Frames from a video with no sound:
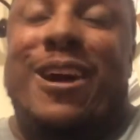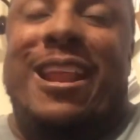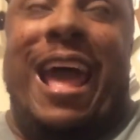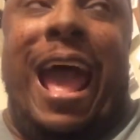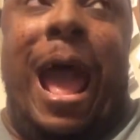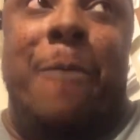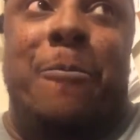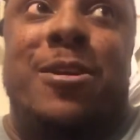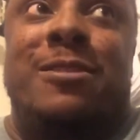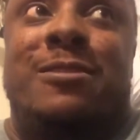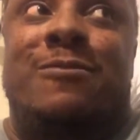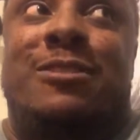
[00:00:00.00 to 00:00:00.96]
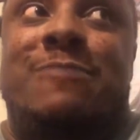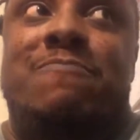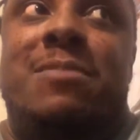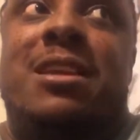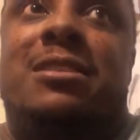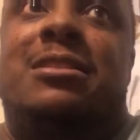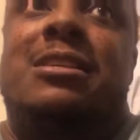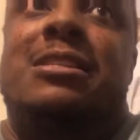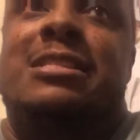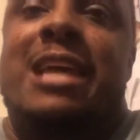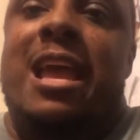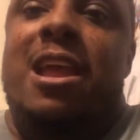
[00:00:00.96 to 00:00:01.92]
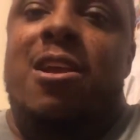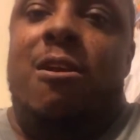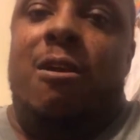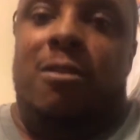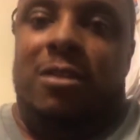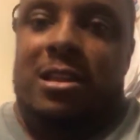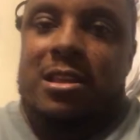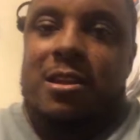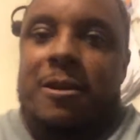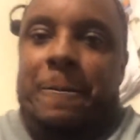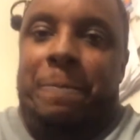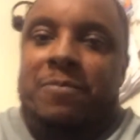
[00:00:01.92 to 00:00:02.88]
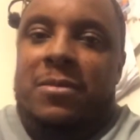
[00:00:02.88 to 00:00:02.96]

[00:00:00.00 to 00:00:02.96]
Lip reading: happened to me today earlier.